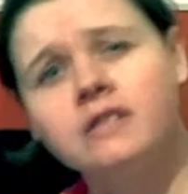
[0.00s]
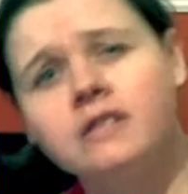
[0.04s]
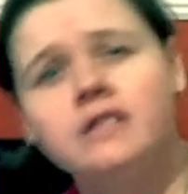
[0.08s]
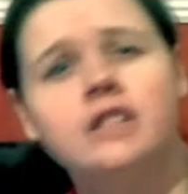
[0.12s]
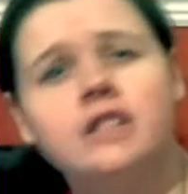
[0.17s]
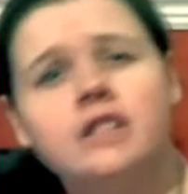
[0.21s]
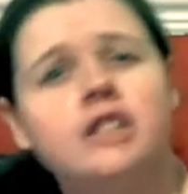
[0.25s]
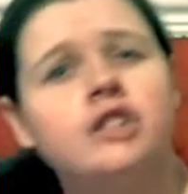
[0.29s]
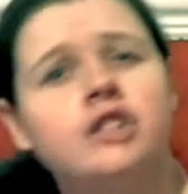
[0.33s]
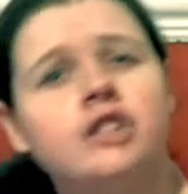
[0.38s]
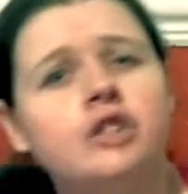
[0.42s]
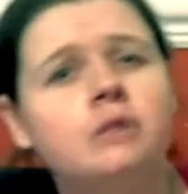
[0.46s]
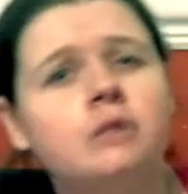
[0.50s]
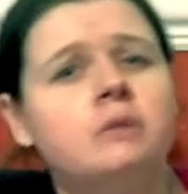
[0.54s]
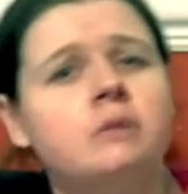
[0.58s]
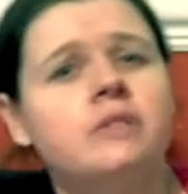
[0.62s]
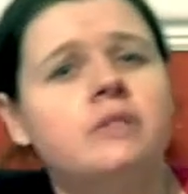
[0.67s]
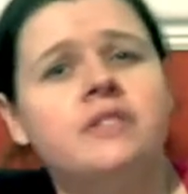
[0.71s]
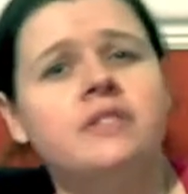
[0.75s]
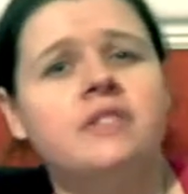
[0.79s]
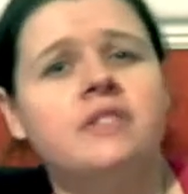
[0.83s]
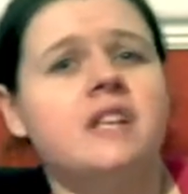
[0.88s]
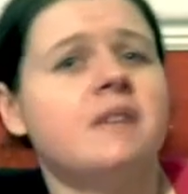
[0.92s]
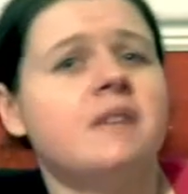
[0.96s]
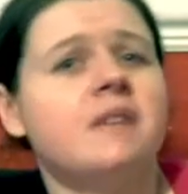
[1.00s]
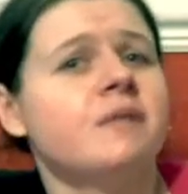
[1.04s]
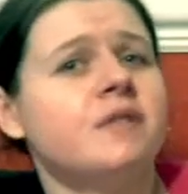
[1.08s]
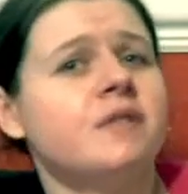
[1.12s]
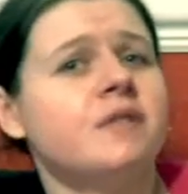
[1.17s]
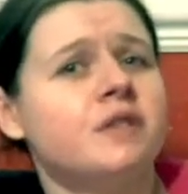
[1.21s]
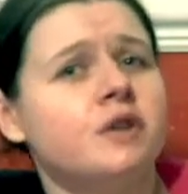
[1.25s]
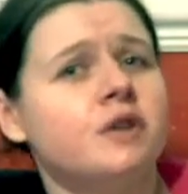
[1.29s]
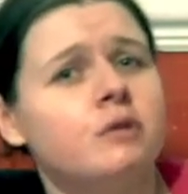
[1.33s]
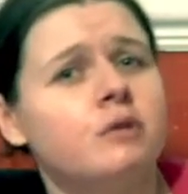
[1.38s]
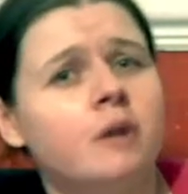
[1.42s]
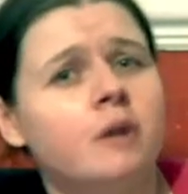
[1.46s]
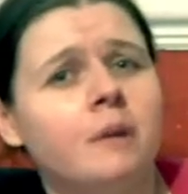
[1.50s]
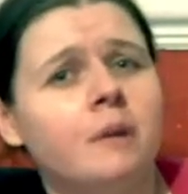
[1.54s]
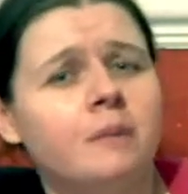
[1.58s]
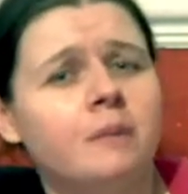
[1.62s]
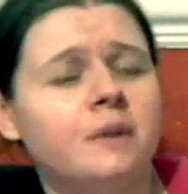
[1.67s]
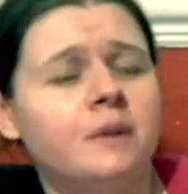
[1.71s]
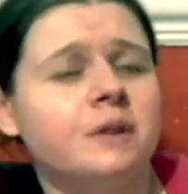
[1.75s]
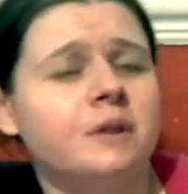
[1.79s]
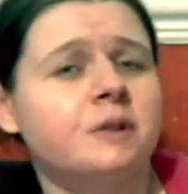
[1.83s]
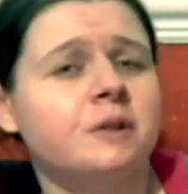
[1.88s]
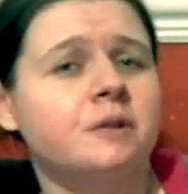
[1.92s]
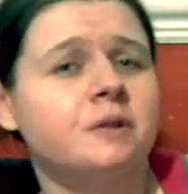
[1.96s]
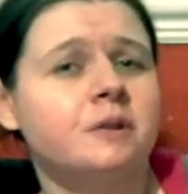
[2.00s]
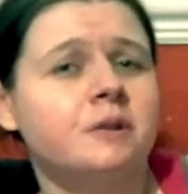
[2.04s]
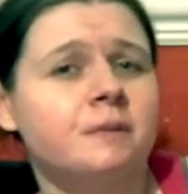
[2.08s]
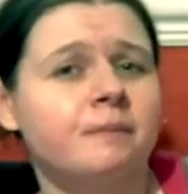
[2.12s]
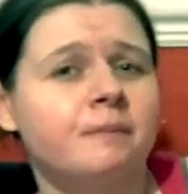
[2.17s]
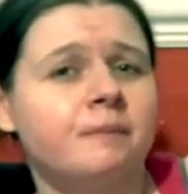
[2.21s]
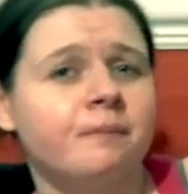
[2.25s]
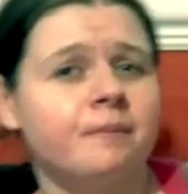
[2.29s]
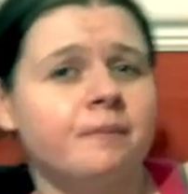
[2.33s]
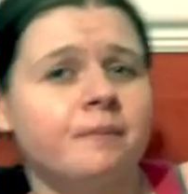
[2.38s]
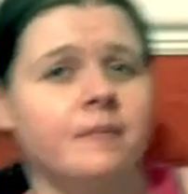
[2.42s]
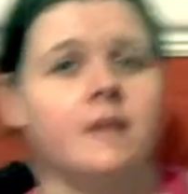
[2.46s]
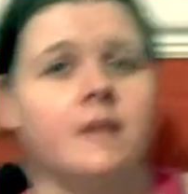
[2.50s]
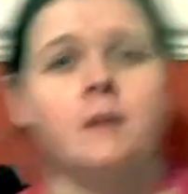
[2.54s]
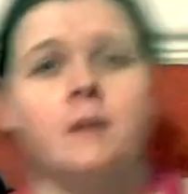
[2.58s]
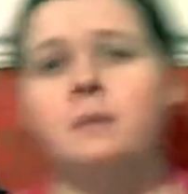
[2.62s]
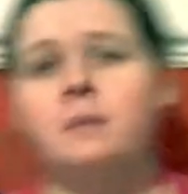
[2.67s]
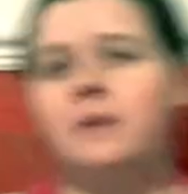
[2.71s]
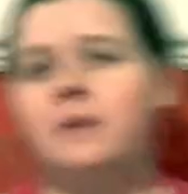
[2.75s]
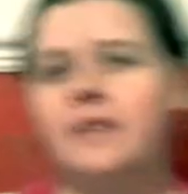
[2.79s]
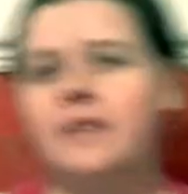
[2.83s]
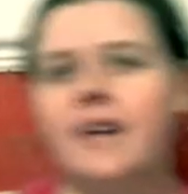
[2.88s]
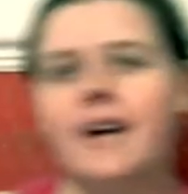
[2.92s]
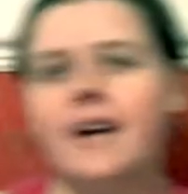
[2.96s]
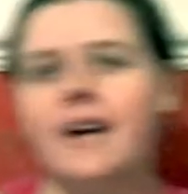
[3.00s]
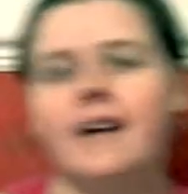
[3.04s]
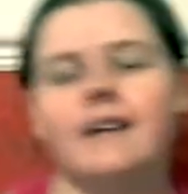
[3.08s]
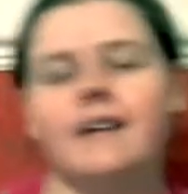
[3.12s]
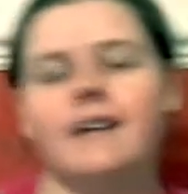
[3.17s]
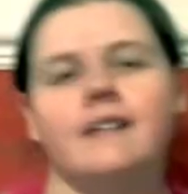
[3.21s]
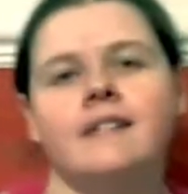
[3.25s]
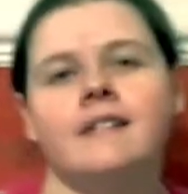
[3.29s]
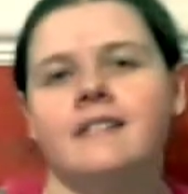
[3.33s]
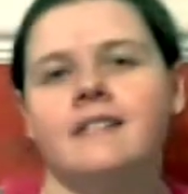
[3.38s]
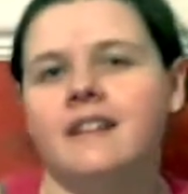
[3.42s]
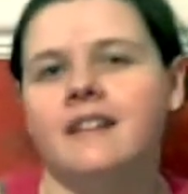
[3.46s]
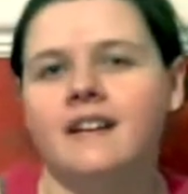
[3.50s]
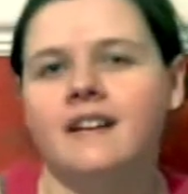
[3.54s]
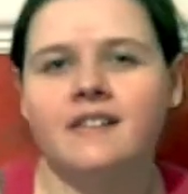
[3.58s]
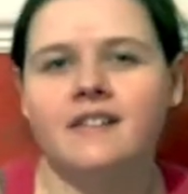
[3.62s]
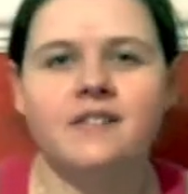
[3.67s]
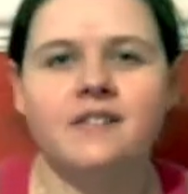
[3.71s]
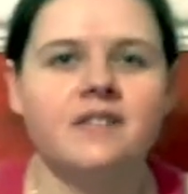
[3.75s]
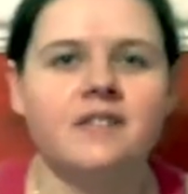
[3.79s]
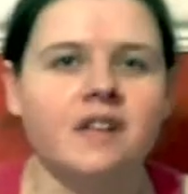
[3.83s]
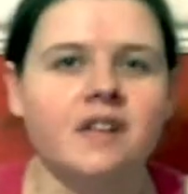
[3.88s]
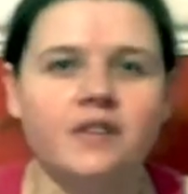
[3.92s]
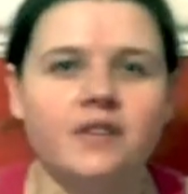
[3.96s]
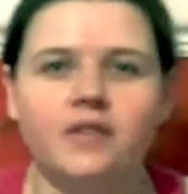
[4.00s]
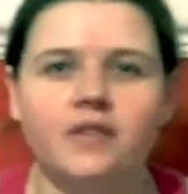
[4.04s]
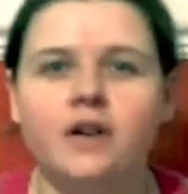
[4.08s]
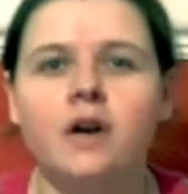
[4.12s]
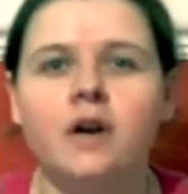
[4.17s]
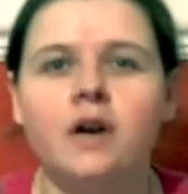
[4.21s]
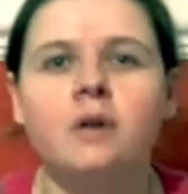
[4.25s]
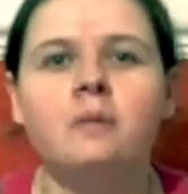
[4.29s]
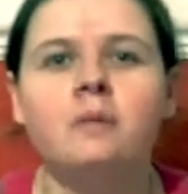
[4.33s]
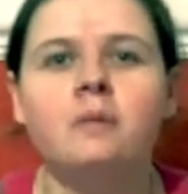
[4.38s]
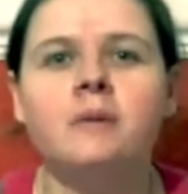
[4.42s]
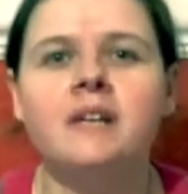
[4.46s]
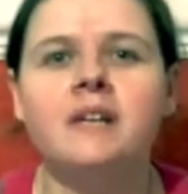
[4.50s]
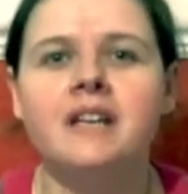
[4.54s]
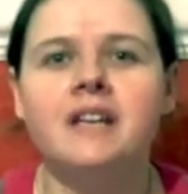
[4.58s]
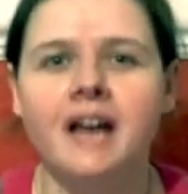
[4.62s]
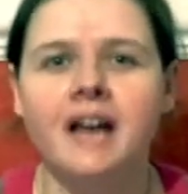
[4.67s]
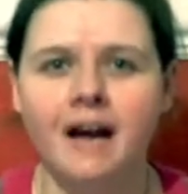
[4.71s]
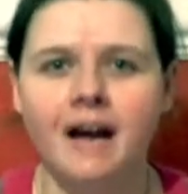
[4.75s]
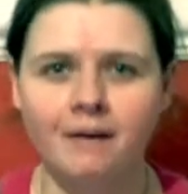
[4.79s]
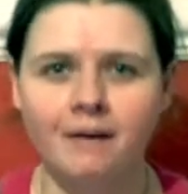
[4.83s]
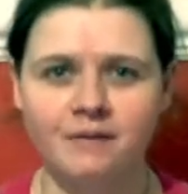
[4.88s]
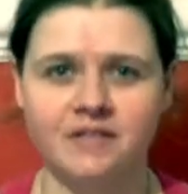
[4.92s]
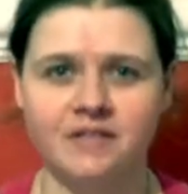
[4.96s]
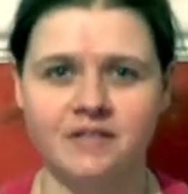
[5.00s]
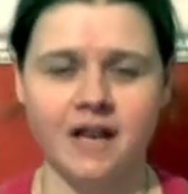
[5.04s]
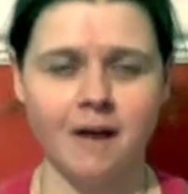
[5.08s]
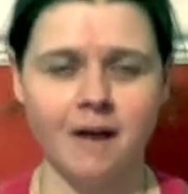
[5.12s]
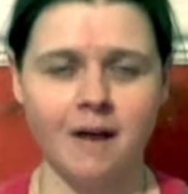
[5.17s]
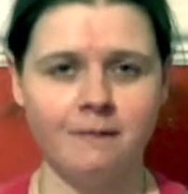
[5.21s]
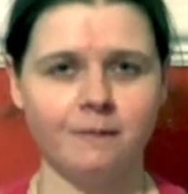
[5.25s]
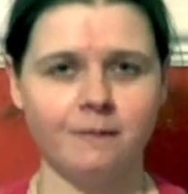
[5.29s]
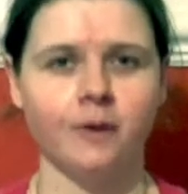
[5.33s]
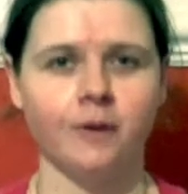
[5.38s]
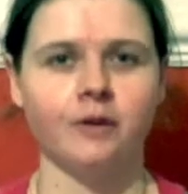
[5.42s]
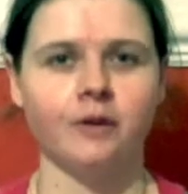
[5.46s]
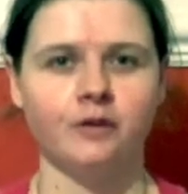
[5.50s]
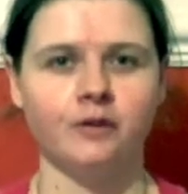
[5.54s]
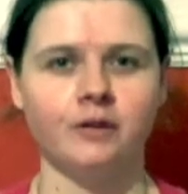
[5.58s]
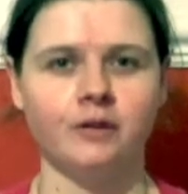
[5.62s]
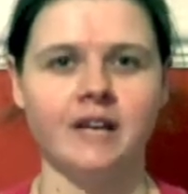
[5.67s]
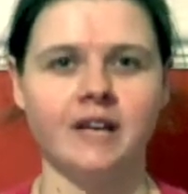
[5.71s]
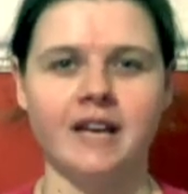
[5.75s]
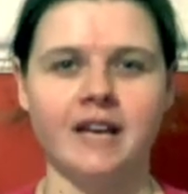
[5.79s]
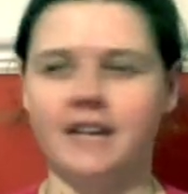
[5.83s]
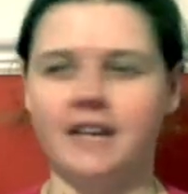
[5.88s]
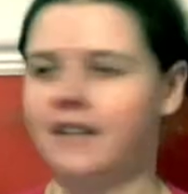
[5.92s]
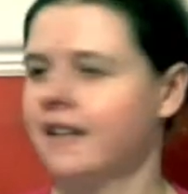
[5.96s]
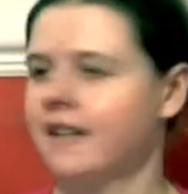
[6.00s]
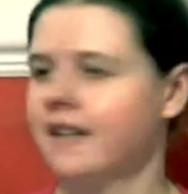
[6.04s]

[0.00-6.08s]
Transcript: and you will see if there's a new upload. But yeah, that's all we have time for today.